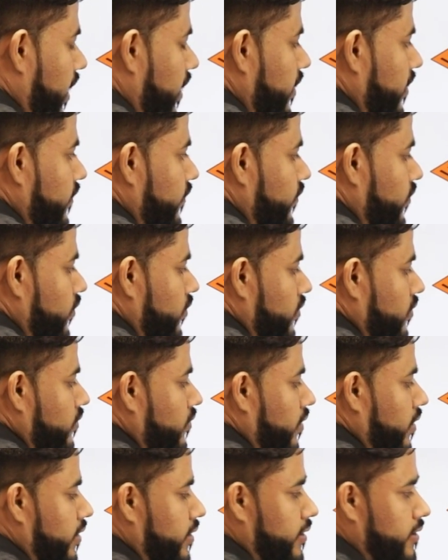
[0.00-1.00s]
and the fourth
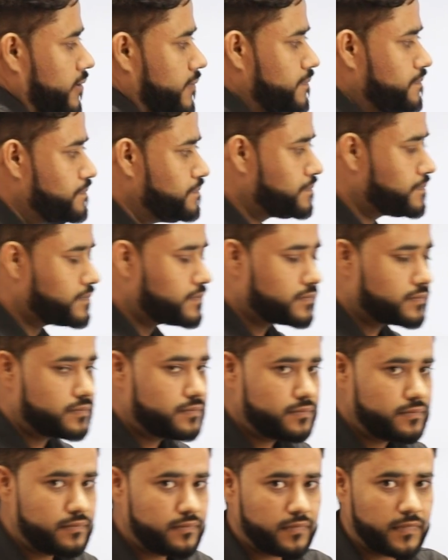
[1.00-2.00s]
quadrant
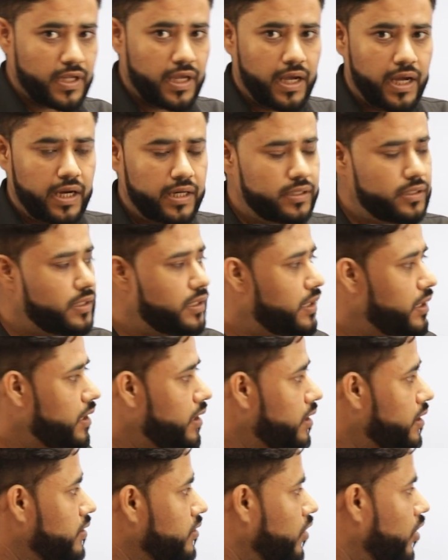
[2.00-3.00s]
and
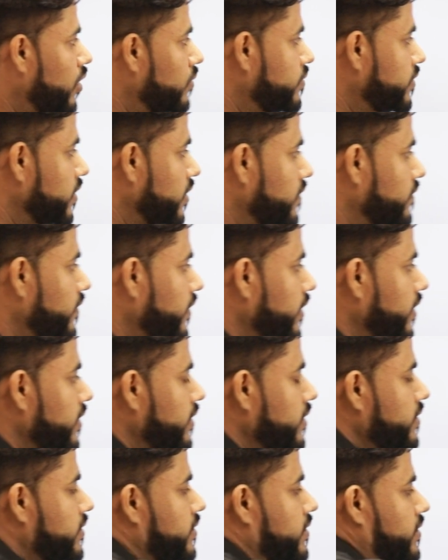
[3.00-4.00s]
the observer
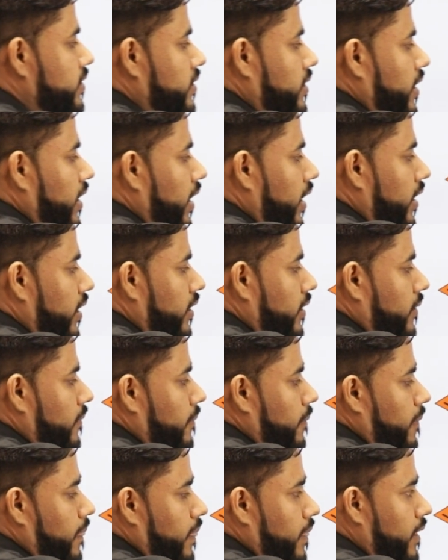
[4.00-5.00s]
is here.
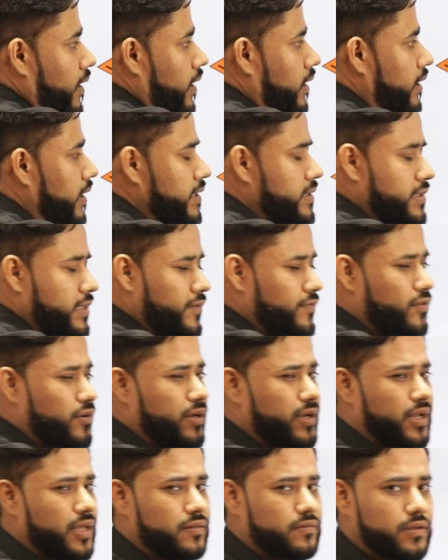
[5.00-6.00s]
Let's say for
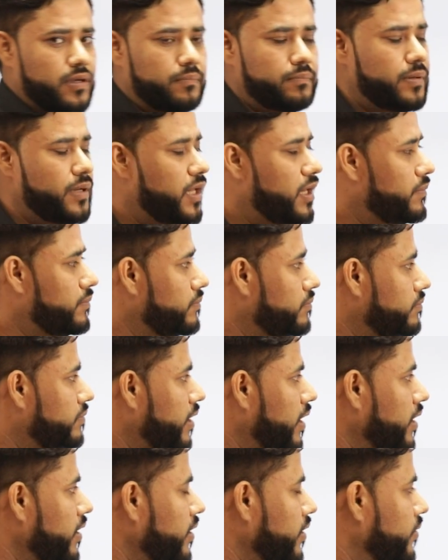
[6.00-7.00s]
an example, I'm
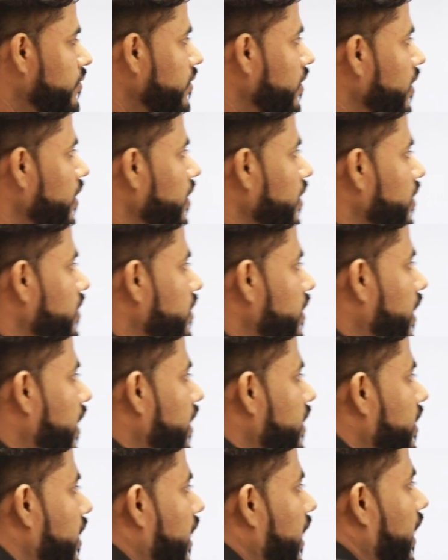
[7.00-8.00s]
telling you
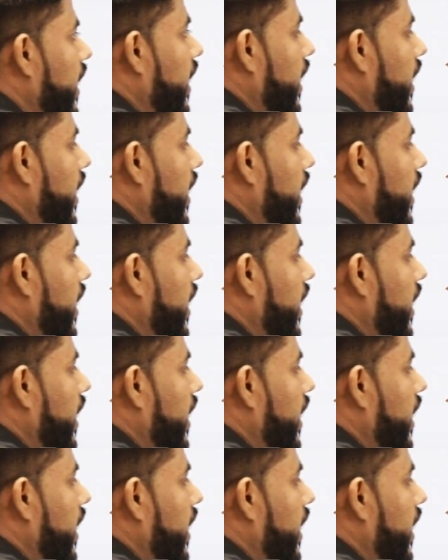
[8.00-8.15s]
that I